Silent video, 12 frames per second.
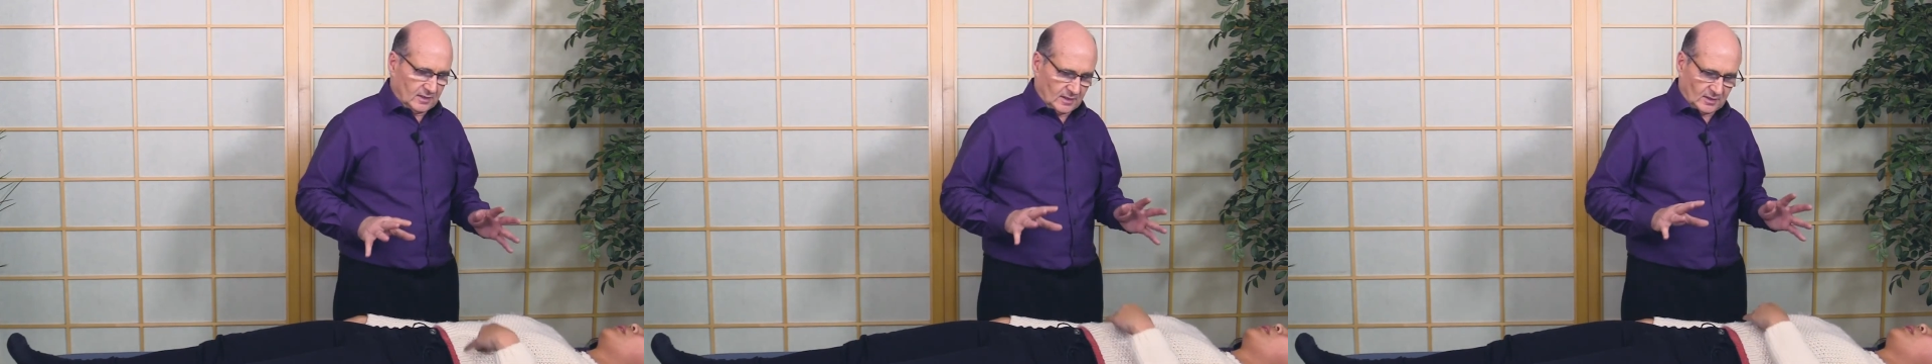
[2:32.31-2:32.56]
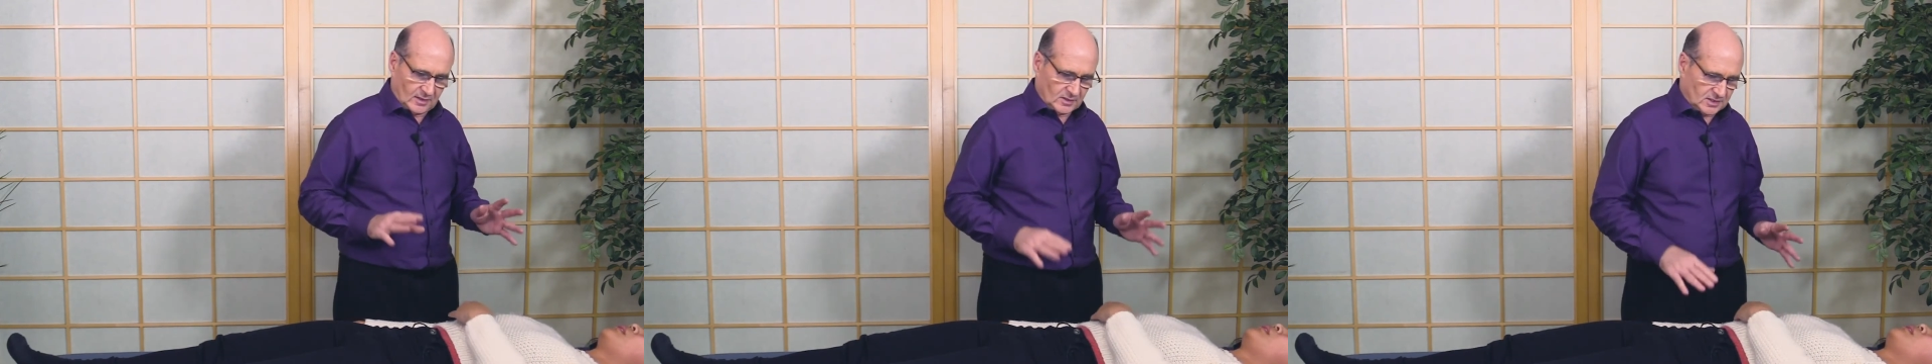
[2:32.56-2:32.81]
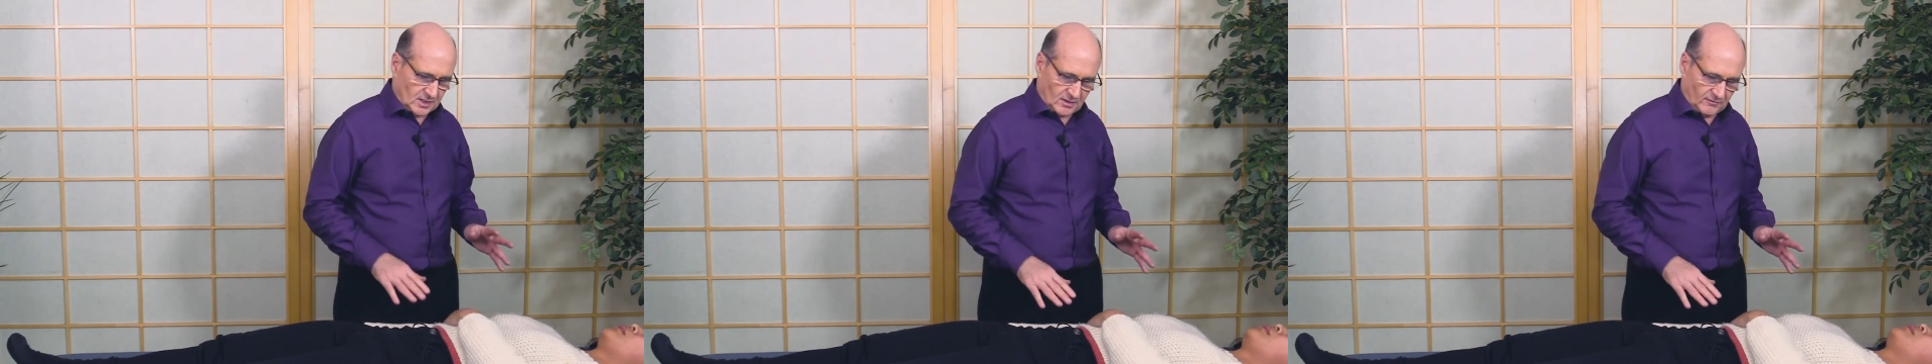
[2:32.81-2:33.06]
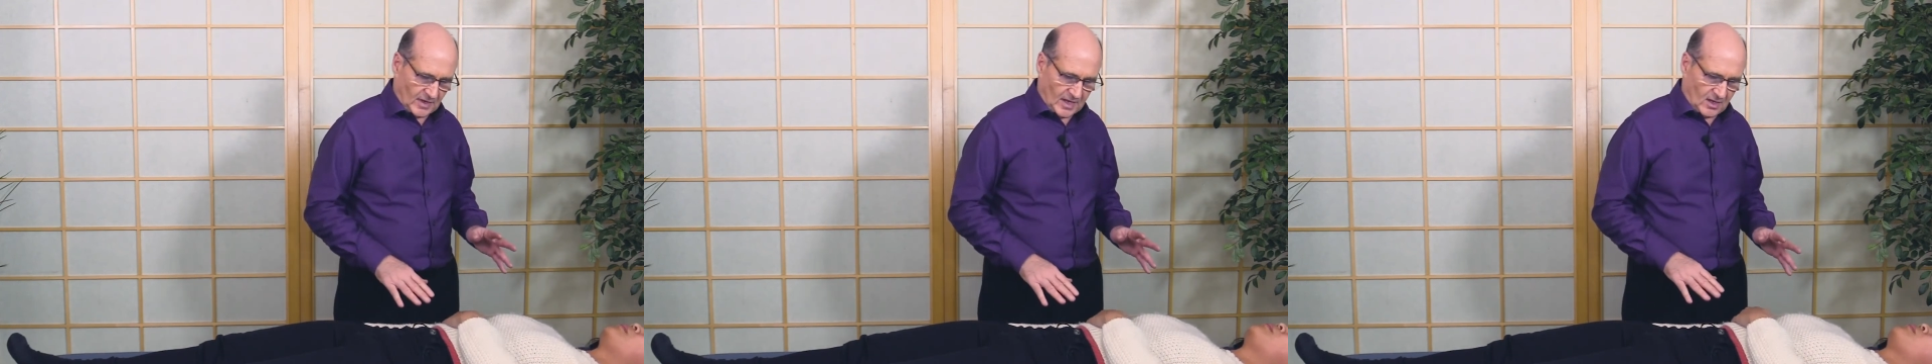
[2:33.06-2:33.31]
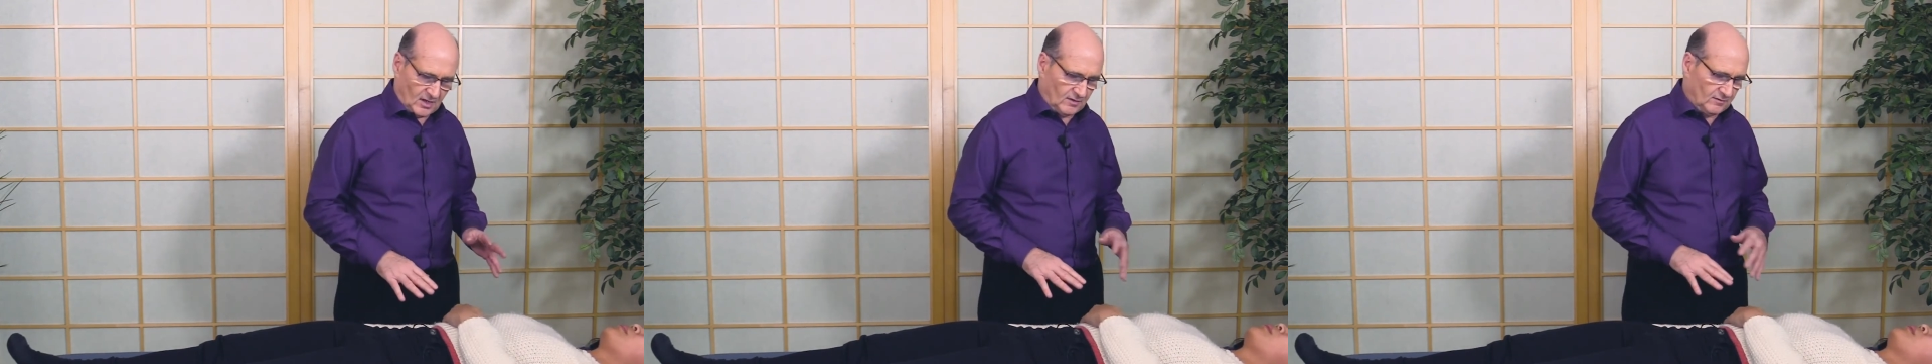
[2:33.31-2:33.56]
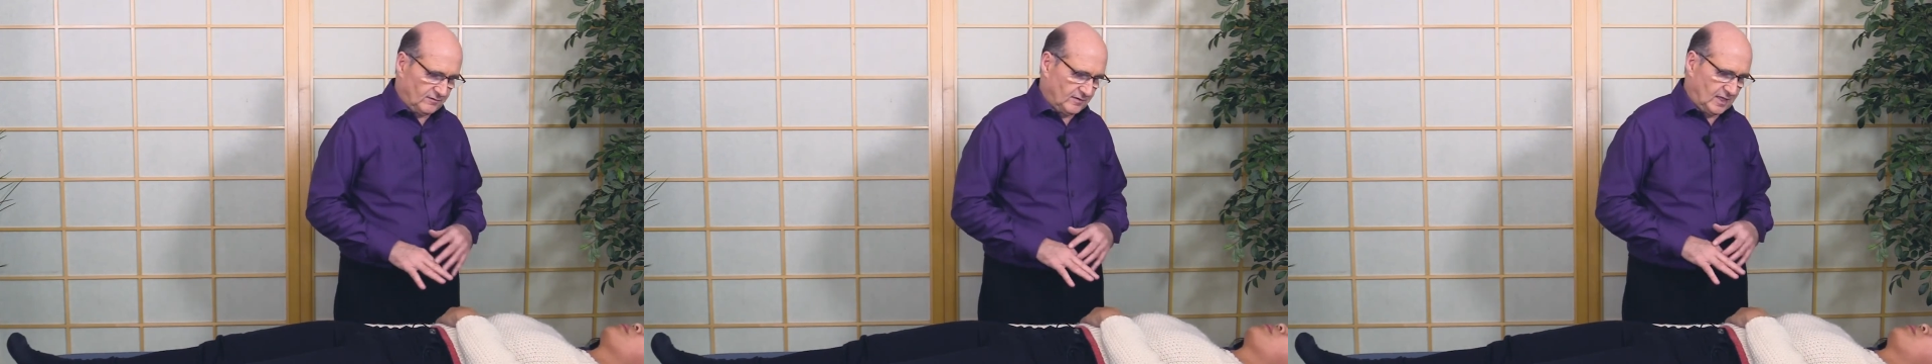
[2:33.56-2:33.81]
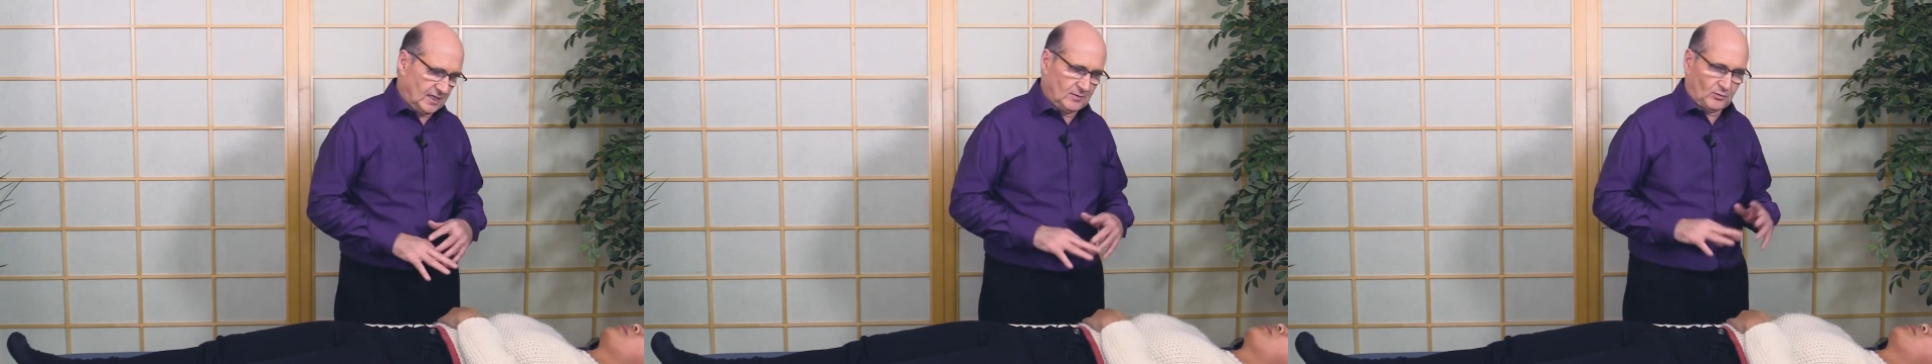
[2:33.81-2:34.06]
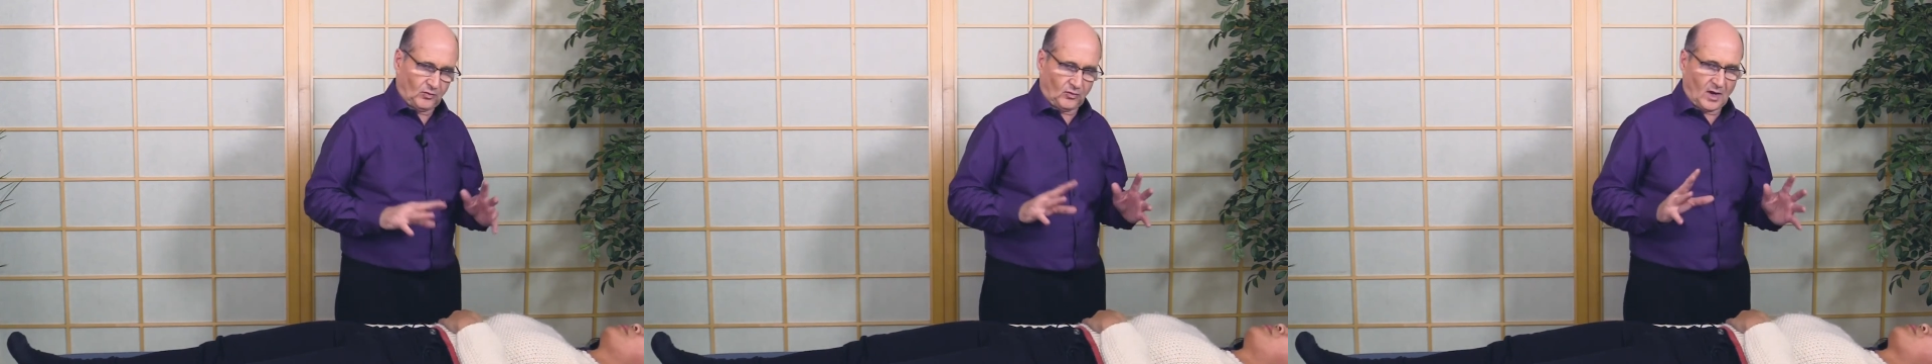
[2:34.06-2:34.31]
Ileocecal valve, any
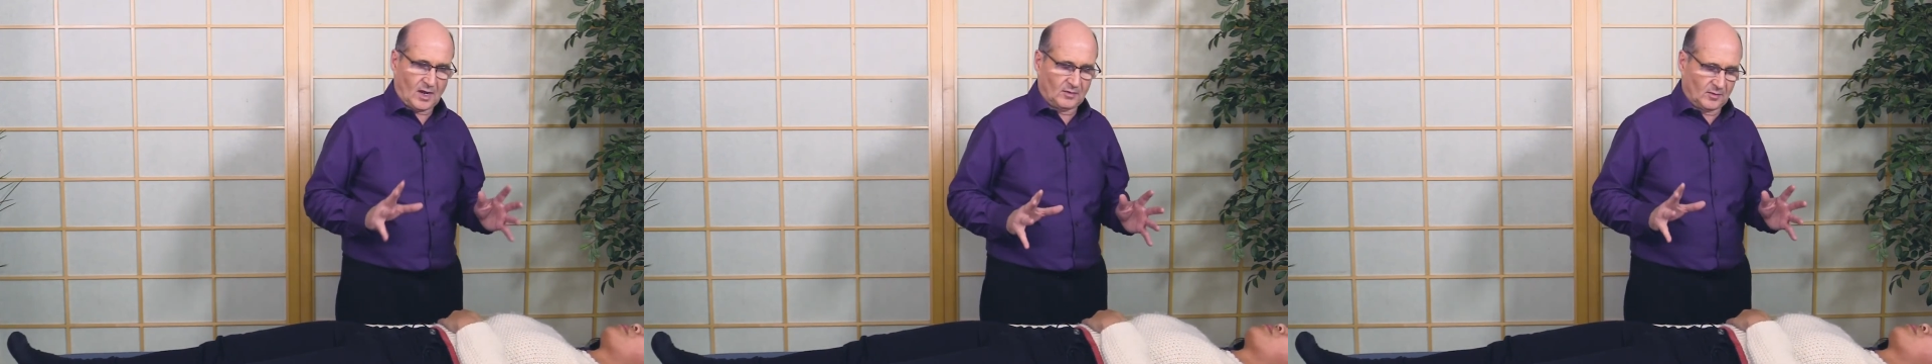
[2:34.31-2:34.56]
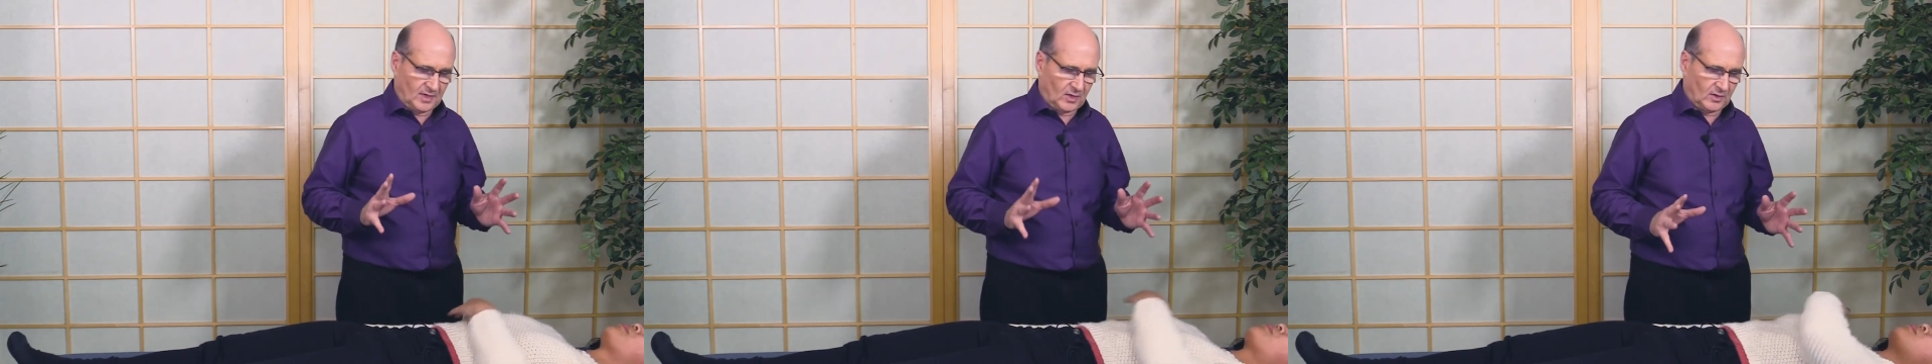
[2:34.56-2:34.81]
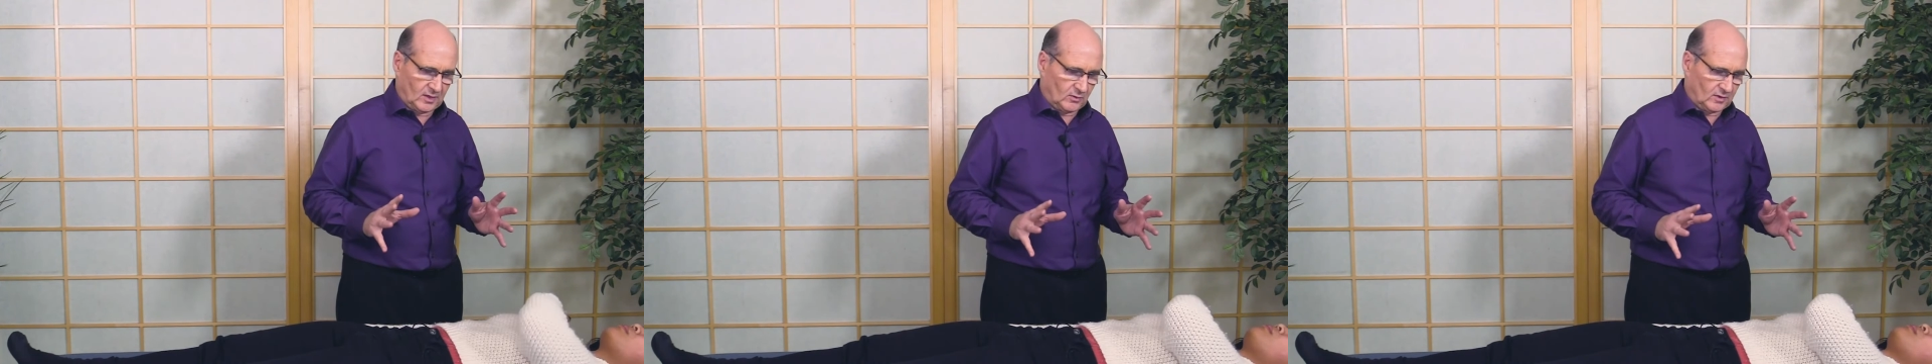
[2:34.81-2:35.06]
problem area